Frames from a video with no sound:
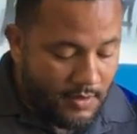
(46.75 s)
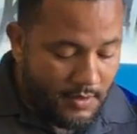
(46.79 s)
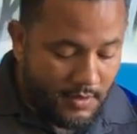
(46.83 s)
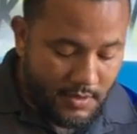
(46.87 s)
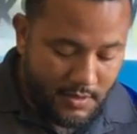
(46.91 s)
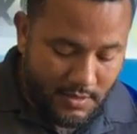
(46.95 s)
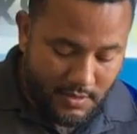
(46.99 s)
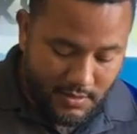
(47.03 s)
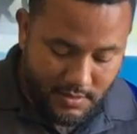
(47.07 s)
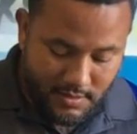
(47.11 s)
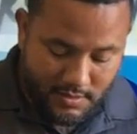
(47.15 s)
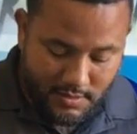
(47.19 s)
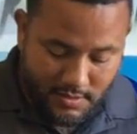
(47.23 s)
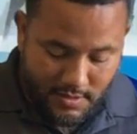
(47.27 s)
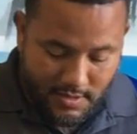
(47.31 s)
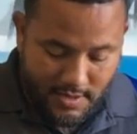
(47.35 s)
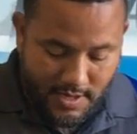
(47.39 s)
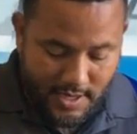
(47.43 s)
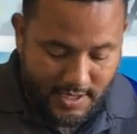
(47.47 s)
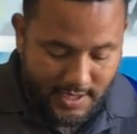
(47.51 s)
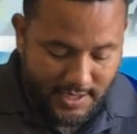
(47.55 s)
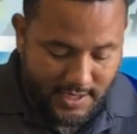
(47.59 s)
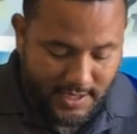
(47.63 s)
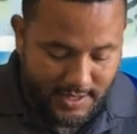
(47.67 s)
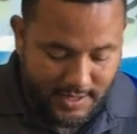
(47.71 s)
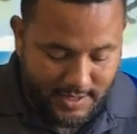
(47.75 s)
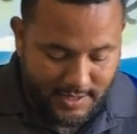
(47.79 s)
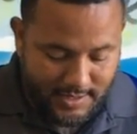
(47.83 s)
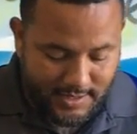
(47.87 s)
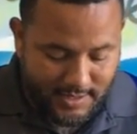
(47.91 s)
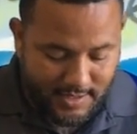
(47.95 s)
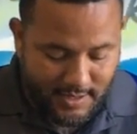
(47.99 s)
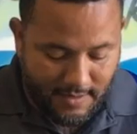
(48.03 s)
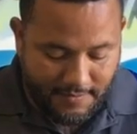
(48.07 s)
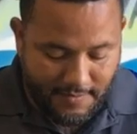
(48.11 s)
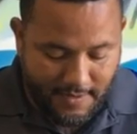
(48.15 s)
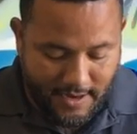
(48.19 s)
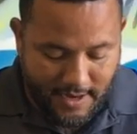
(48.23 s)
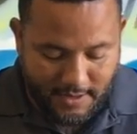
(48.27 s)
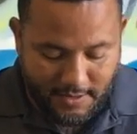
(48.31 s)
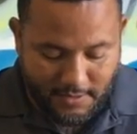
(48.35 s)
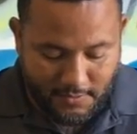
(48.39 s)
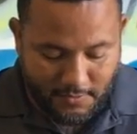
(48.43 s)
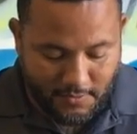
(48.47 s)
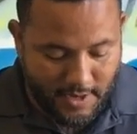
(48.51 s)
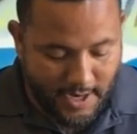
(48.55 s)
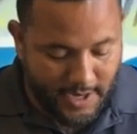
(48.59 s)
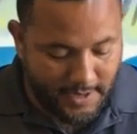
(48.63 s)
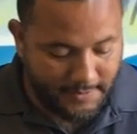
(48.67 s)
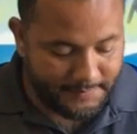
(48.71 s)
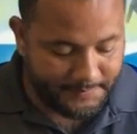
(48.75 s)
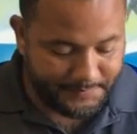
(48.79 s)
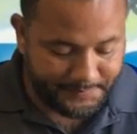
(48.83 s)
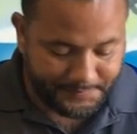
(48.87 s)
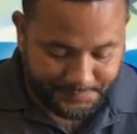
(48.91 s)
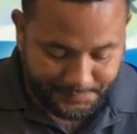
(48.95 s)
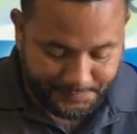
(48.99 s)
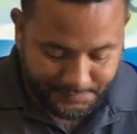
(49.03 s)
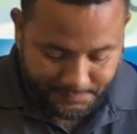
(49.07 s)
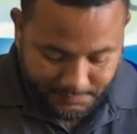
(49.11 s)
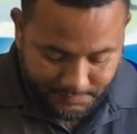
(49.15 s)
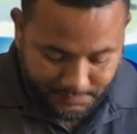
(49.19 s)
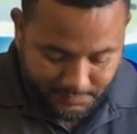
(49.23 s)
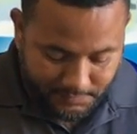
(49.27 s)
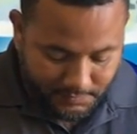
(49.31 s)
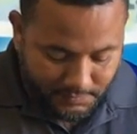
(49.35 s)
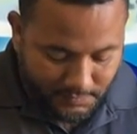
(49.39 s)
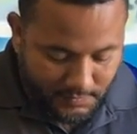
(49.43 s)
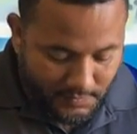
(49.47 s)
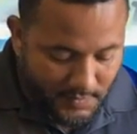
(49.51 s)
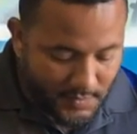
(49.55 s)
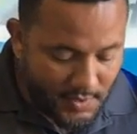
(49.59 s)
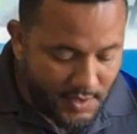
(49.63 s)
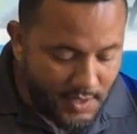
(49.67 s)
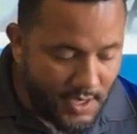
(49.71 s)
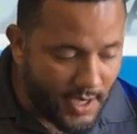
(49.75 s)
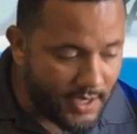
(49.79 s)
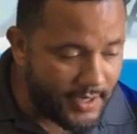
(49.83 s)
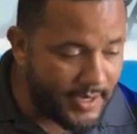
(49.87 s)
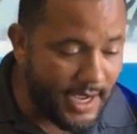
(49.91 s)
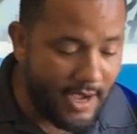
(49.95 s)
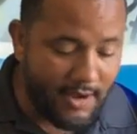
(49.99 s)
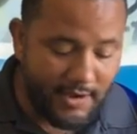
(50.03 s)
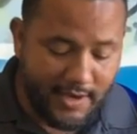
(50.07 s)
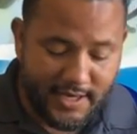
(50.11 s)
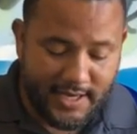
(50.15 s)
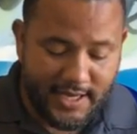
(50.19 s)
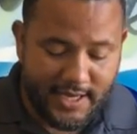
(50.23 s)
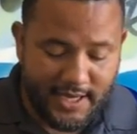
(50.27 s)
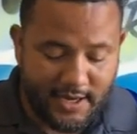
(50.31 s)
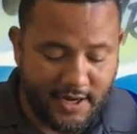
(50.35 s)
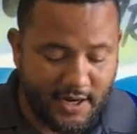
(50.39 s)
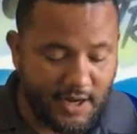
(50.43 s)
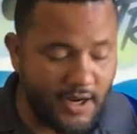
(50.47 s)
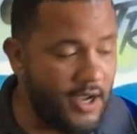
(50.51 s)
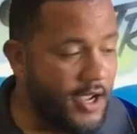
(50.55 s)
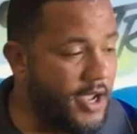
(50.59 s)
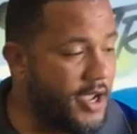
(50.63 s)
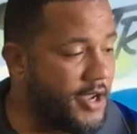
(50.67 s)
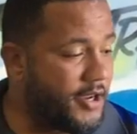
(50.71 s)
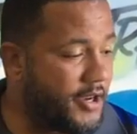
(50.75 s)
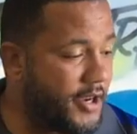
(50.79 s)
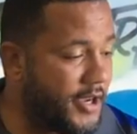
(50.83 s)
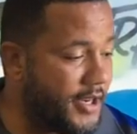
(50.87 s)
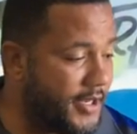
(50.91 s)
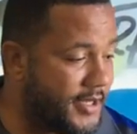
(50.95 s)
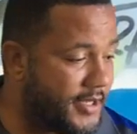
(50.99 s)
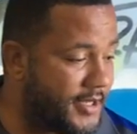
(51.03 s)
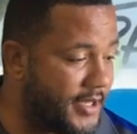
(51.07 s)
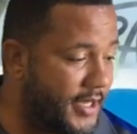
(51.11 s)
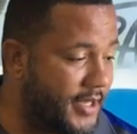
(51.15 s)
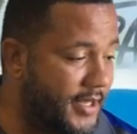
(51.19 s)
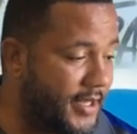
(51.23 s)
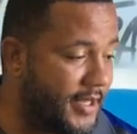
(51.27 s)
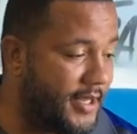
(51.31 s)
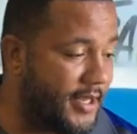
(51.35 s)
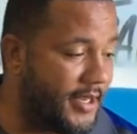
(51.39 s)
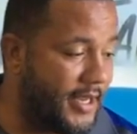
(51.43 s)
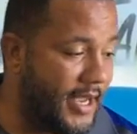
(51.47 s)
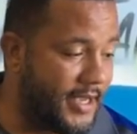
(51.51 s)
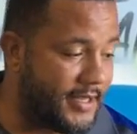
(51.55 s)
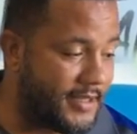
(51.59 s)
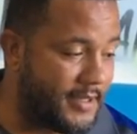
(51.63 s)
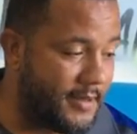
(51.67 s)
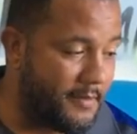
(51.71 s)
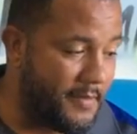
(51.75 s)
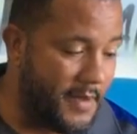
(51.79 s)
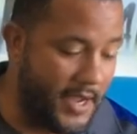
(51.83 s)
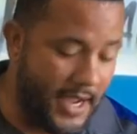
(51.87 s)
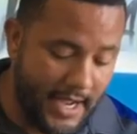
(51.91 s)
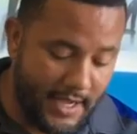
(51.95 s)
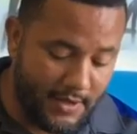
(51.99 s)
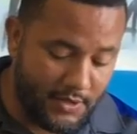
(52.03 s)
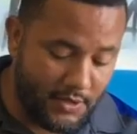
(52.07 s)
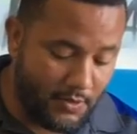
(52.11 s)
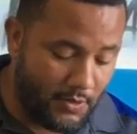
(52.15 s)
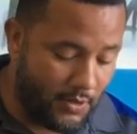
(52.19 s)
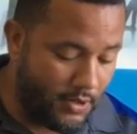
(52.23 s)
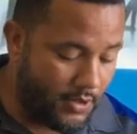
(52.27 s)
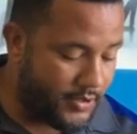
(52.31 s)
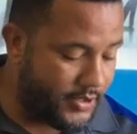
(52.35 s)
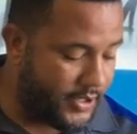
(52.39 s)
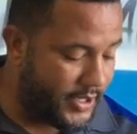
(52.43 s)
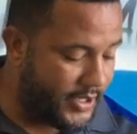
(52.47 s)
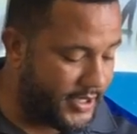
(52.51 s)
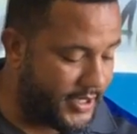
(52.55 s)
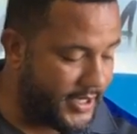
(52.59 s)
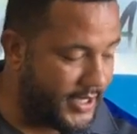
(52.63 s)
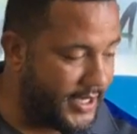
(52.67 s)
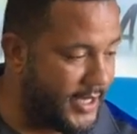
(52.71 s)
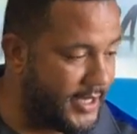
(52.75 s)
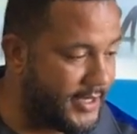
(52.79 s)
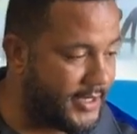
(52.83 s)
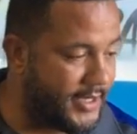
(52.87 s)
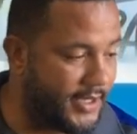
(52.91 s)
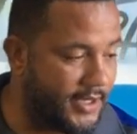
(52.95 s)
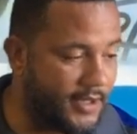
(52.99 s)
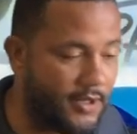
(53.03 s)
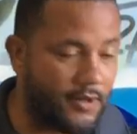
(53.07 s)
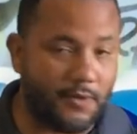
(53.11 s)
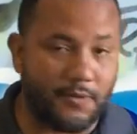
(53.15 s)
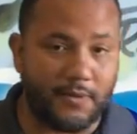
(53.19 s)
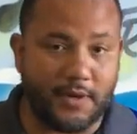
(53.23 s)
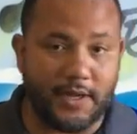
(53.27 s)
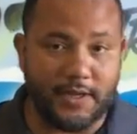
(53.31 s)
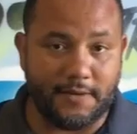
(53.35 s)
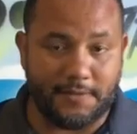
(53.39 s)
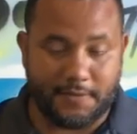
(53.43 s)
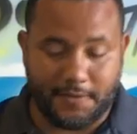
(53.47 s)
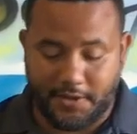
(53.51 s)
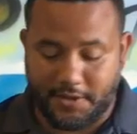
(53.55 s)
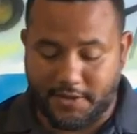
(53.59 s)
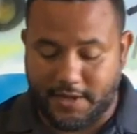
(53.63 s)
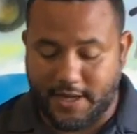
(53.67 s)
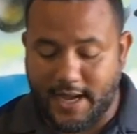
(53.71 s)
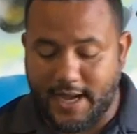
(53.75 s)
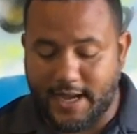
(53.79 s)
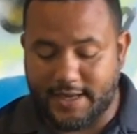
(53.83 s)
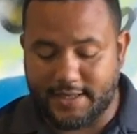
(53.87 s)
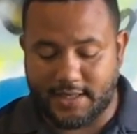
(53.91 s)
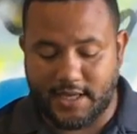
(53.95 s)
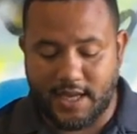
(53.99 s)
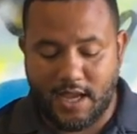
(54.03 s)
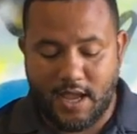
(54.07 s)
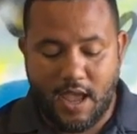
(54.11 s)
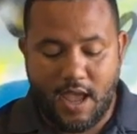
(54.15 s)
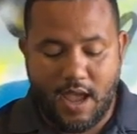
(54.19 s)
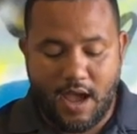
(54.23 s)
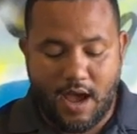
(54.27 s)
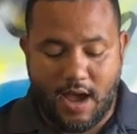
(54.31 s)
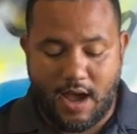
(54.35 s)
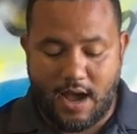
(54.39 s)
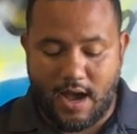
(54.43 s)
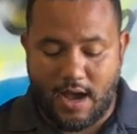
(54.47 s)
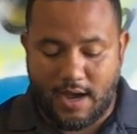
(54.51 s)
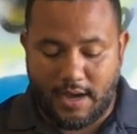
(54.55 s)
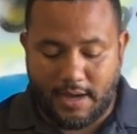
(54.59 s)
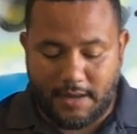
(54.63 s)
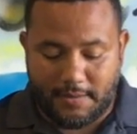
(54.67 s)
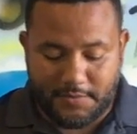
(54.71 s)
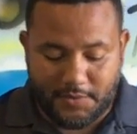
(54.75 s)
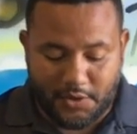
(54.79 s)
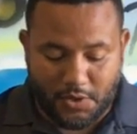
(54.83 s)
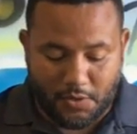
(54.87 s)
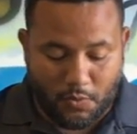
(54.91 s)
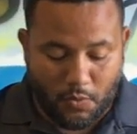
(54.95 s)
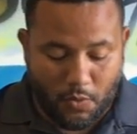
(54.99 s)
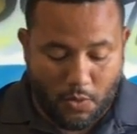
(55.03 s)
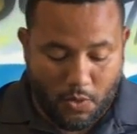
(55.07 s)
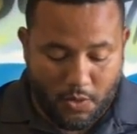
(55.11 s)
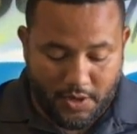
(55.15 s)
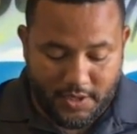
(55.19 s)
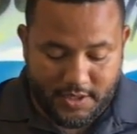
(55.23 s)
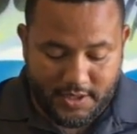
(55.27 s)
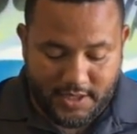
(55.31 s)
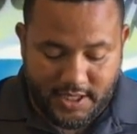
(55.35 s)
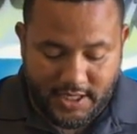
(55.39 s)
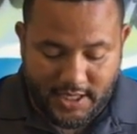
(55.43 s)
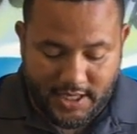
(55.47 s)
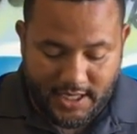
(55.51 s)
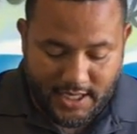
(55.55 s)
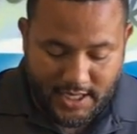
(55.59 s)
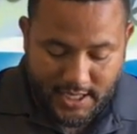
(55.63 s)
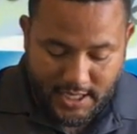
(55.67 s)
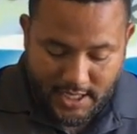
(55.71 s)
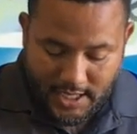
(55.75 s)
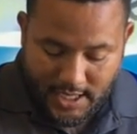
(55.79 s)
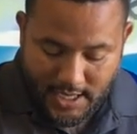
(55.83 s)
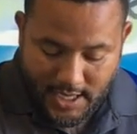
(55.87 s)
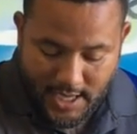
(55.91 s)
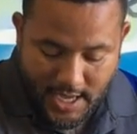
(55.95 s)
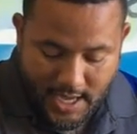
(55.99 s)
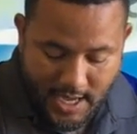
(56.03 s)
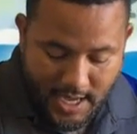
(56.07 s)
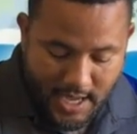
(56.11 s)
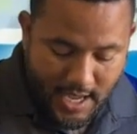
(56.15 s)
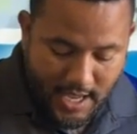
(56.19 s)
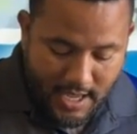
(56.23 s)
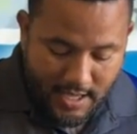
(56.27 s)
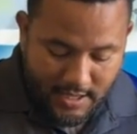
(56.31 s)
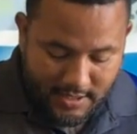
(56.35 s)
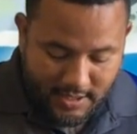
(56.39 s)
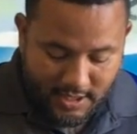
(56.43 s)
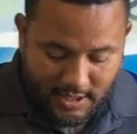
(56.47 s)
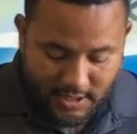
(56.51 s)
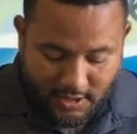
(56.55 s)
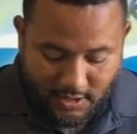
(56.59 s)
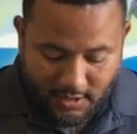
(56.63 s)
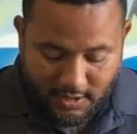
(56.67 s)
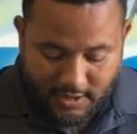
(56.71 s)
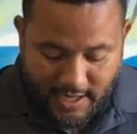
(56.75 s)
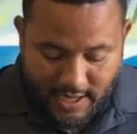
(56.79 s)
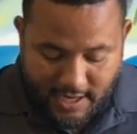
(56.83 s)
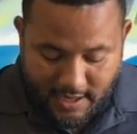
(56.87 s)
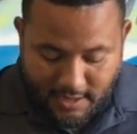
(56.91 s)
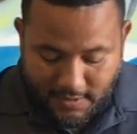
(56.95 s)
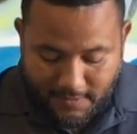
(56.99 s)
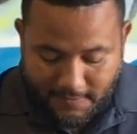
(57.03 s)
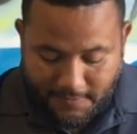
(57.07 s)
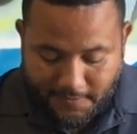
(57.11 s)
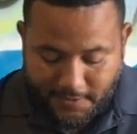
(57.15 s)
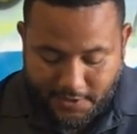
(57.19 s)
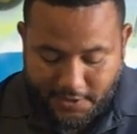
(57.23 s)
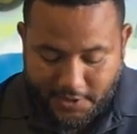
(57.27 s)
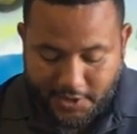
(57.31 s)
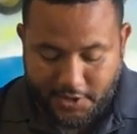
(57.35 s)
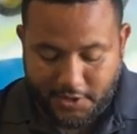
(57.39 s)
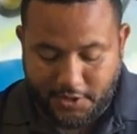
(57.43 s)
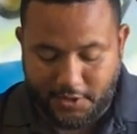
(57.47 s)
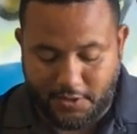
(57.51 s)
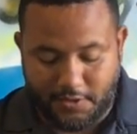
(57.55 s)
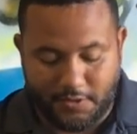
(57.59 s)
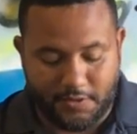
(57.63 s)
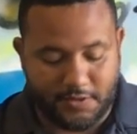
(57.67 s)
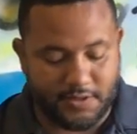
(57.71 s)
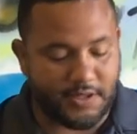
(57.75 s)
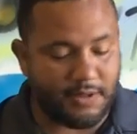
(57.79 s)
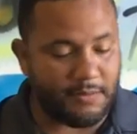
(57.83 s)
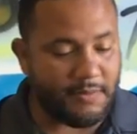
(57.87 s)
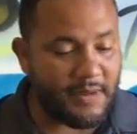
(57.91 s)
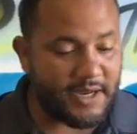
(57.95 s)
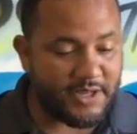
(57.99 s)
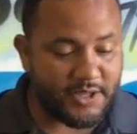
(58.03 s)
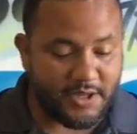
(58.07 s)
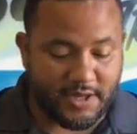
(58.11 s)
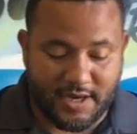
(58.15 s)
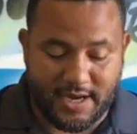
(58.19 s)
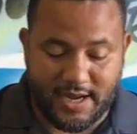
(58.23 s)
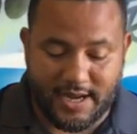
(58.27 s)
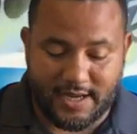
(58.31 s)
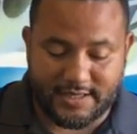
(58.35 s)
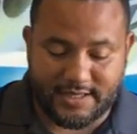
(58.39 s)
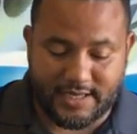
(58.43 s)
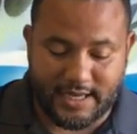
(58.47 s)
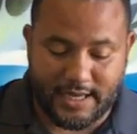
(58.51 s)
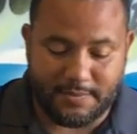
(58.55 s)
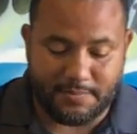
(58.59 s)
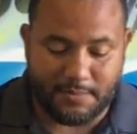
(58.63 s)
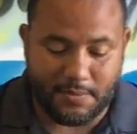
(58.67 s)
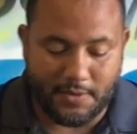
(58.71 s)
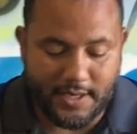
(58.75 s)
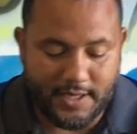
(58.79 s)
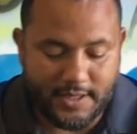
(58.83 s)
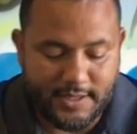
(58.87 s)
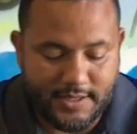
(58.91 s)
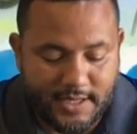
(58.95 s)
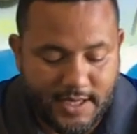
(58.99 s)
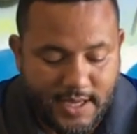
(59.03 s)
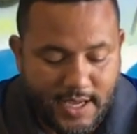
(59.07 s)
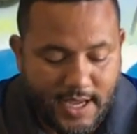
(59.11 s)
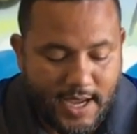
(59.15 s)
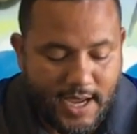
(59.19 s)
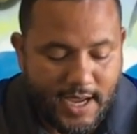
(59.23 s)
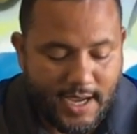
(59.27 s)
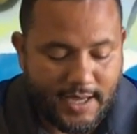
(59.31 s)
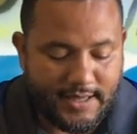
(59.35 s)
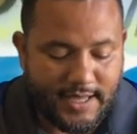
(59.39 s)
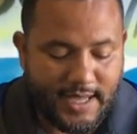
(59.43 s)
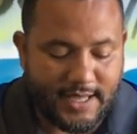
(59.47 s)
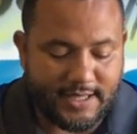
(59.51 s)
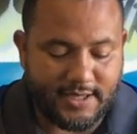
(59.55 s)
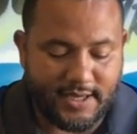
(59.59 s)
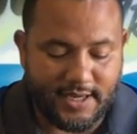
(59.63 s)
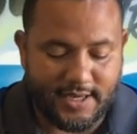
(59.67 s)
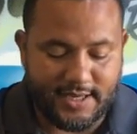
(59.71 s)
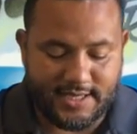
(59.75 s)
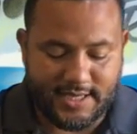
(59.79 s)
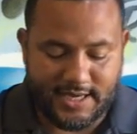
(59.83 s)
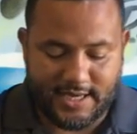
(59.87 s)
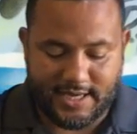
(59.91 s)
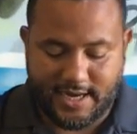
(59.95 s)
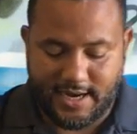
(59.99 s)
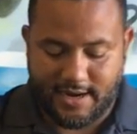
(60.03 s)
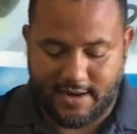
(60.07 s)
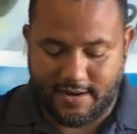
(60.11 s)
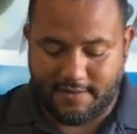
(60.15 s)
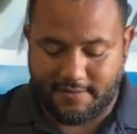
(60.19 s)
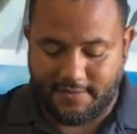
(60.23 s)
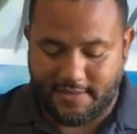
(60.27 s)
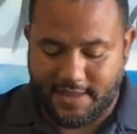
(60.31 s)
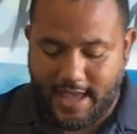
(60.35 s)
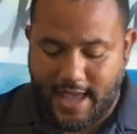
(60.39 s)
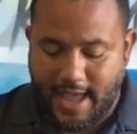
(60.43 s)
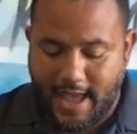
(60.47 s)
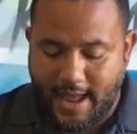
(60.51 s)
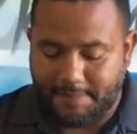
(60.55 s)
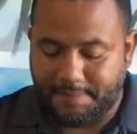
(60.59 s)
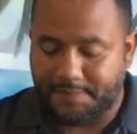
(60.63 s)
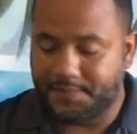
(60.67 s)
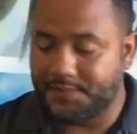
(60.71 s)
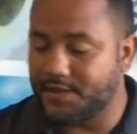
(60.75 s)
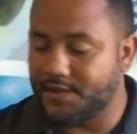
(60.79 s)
Go ahead and get this stuff out of the way. Now in here, you're going to see that it has a manual, so it's an easy little read for you guys. Your warranty, it's a little lantern for you, some extra contact points, and that's going to take care of that.